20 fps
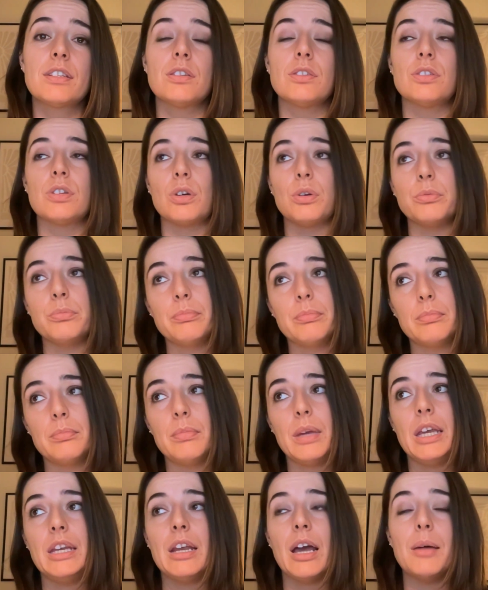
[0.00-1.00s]
So
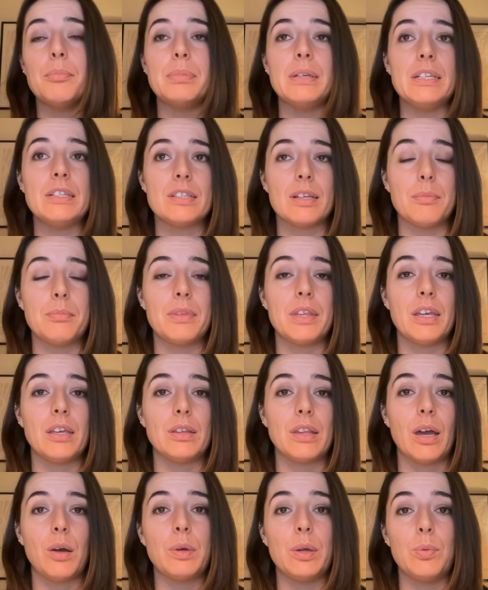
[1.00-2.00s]
may not be something
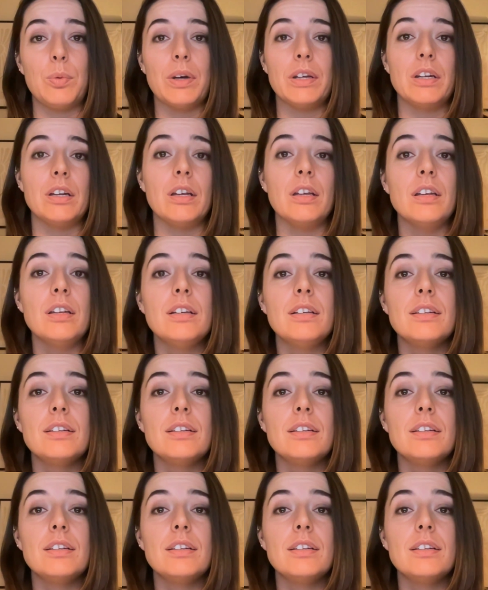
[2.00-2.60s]
that we want to